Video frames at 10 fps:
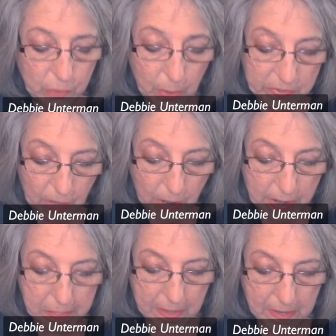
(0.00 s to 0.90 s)
So I
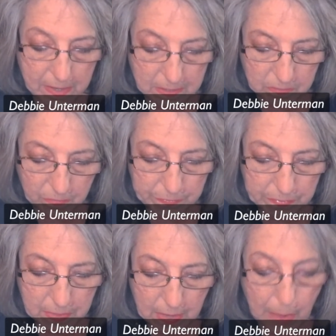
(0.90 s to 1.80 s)
started thinking,
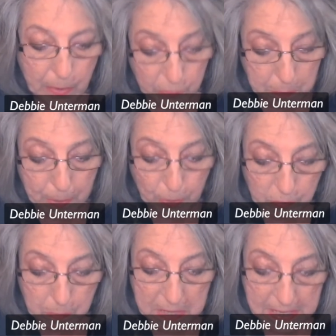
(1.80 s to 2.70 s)
I was
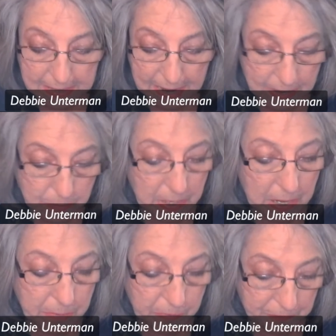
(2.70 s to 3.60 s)
supposed to be dead
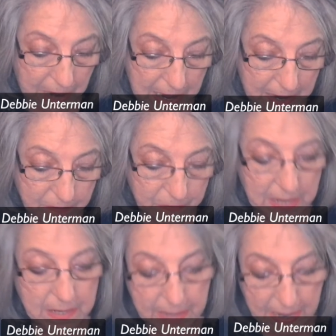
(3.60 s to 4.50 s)
when I was 5,
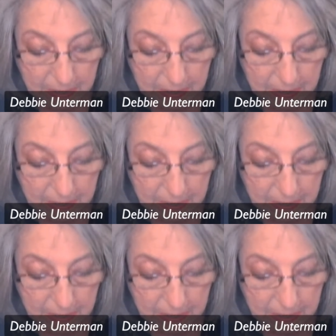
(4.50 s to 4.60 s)
then